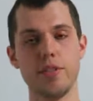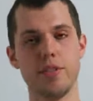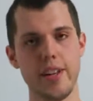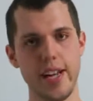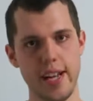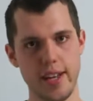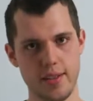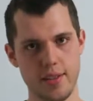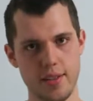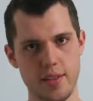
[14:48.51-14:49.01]

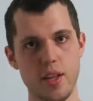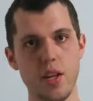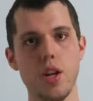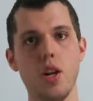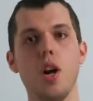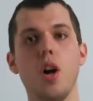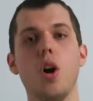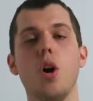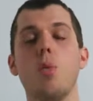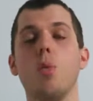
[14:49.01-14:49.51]
effects.
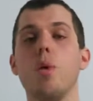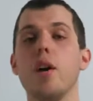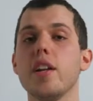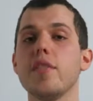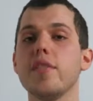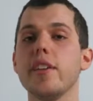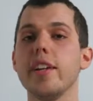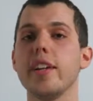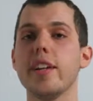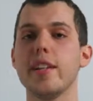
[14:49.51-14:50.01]
One
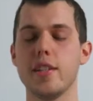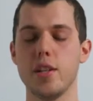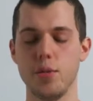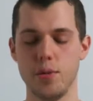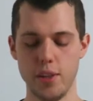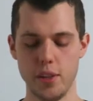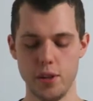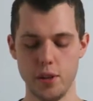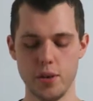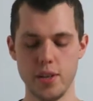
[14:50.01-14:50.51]
of it is it
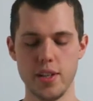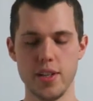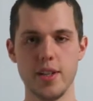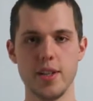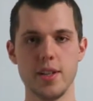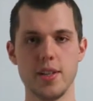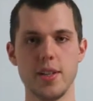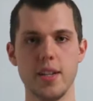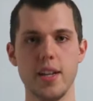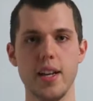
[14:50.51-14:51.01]

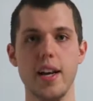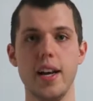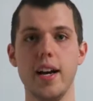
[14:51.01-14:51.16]
reduces,